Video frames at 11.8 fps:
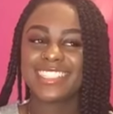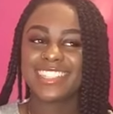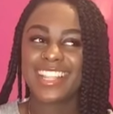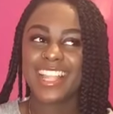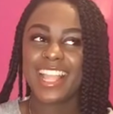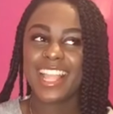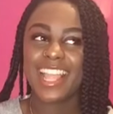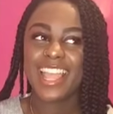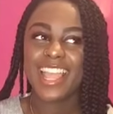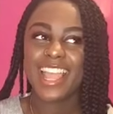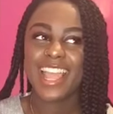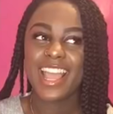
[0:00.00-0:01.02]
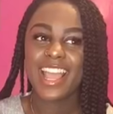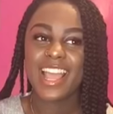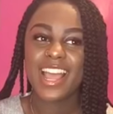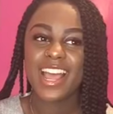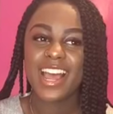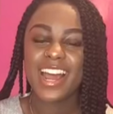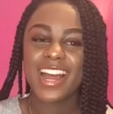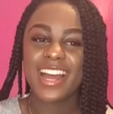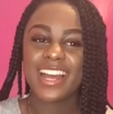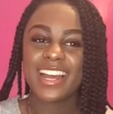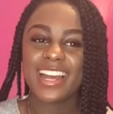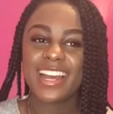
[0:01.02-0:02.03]

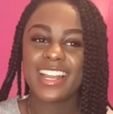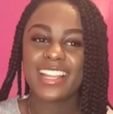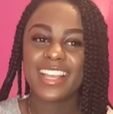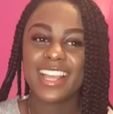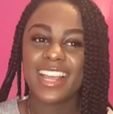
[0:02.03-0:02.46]
(no one is talking)